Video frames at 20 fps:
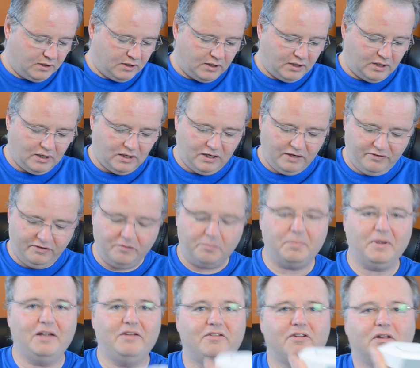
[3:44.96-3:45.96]
And this is
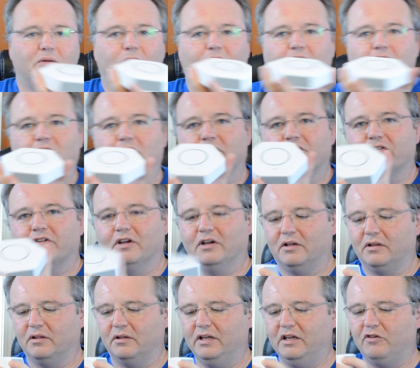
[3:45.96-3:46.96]
basically what it looks
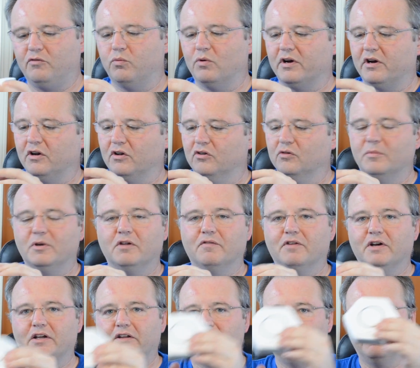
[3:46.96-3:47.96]
like, each one of the Luma
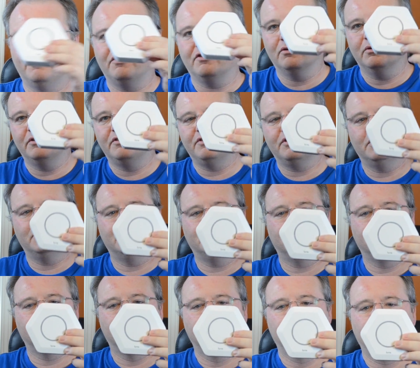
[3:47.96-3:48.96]
devices. So
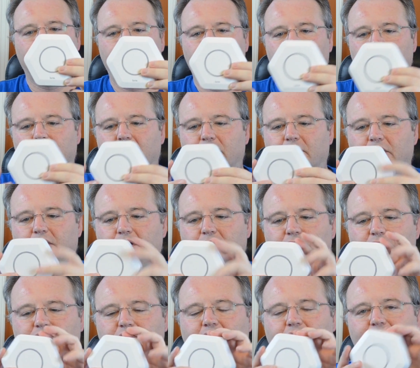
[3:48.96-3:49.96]

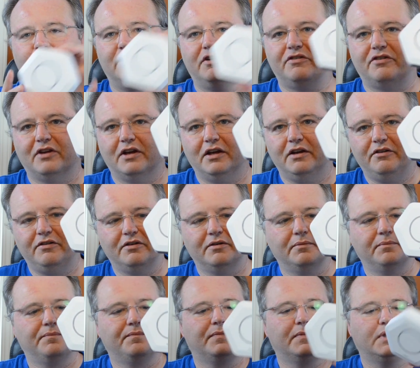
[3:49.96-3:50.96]
it's got 6 sides,
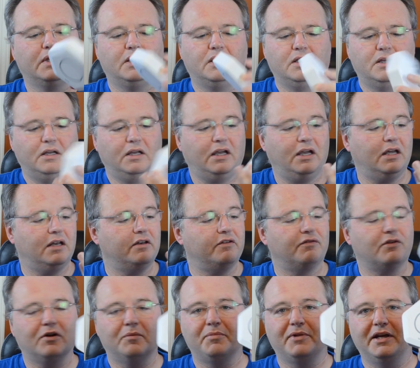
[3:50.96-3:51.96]
and it's
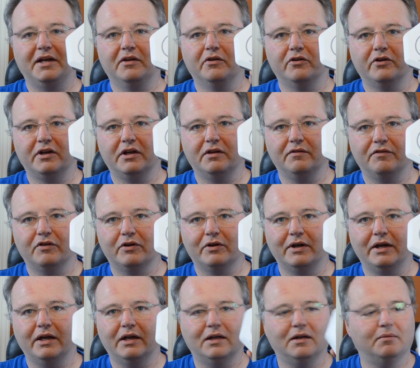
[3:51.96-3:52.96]
very plain looking,
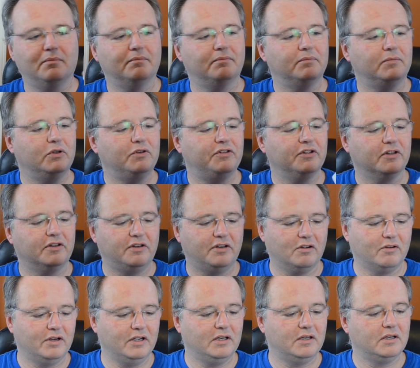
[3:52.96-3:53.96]
very
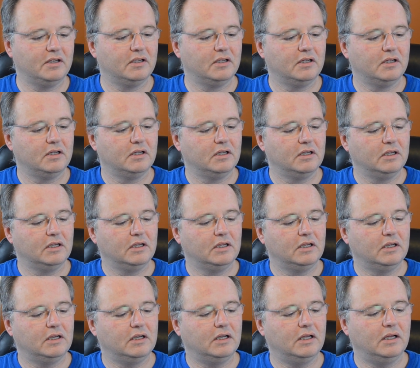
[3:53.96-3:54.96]
utilitarian.
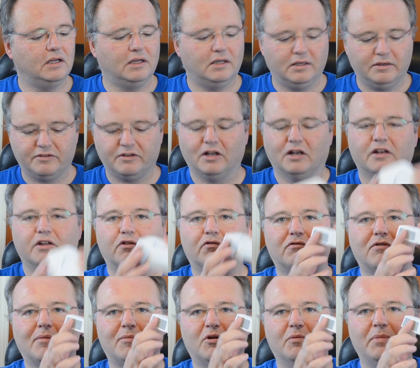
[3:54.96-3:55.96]
It's got a little
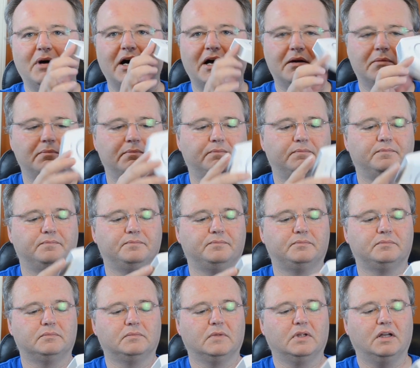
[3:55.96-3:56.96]
rubber bottom.
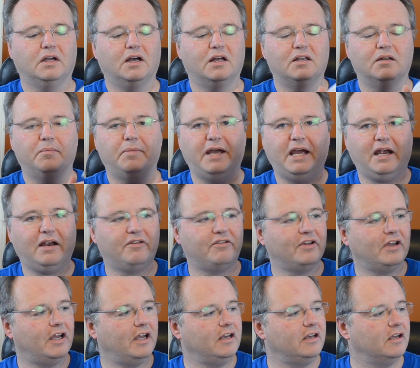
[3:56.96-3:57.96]
On the back
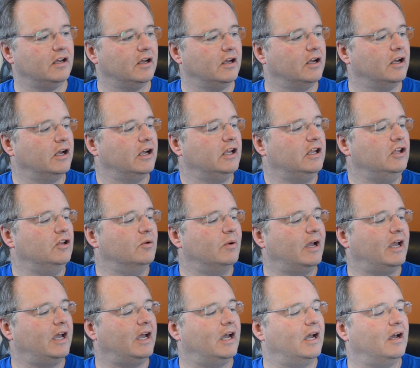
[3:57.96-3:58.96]
side, you
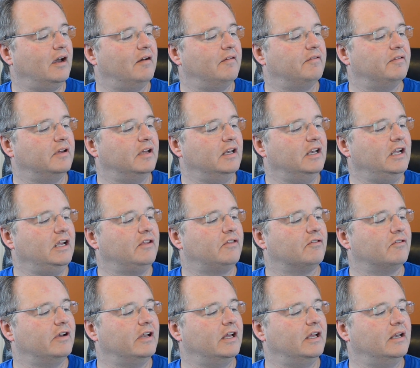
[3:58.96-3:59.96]
have an
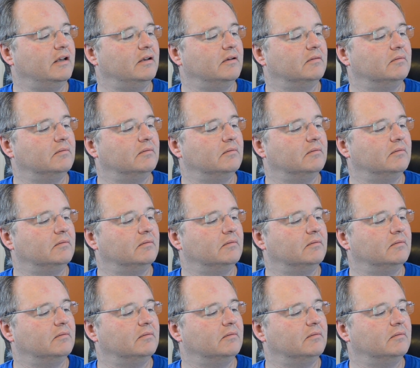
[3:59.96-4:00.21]
Ethernet,